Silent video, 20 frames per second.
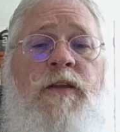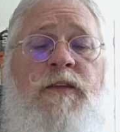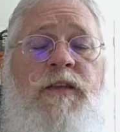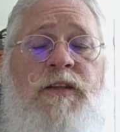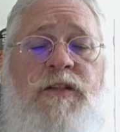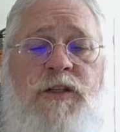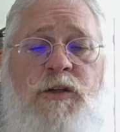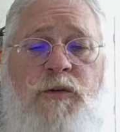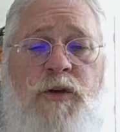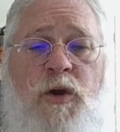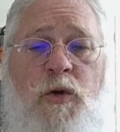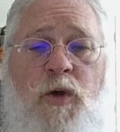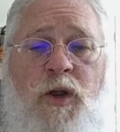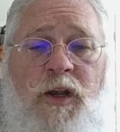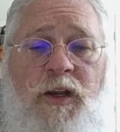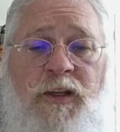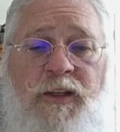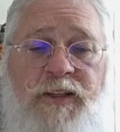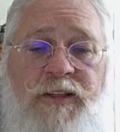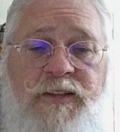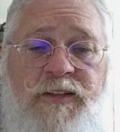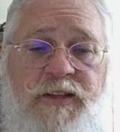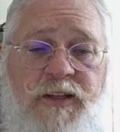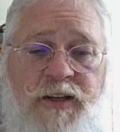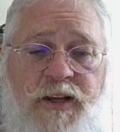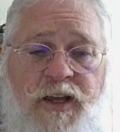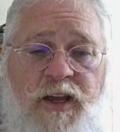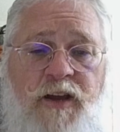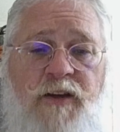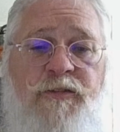that you know at least
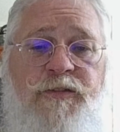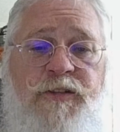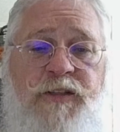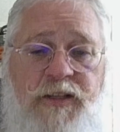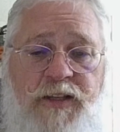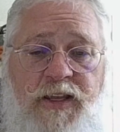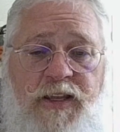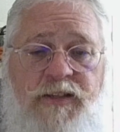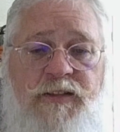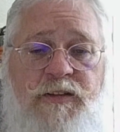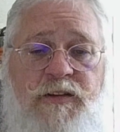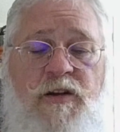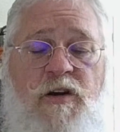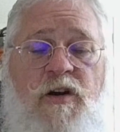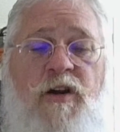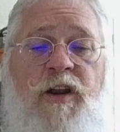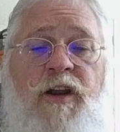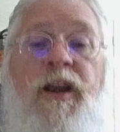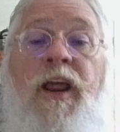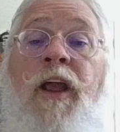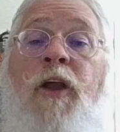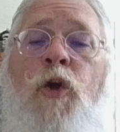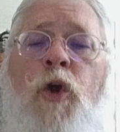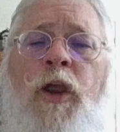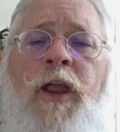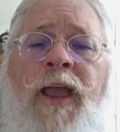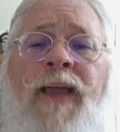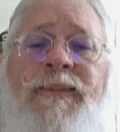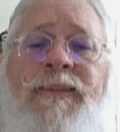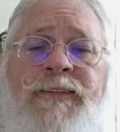enough to get started and
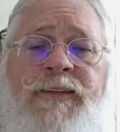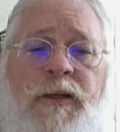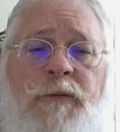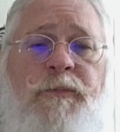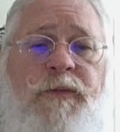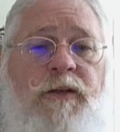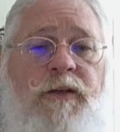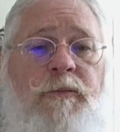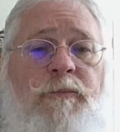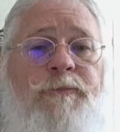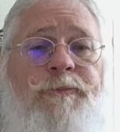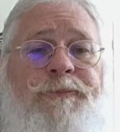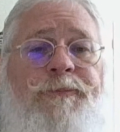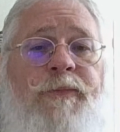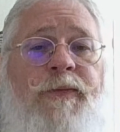create something.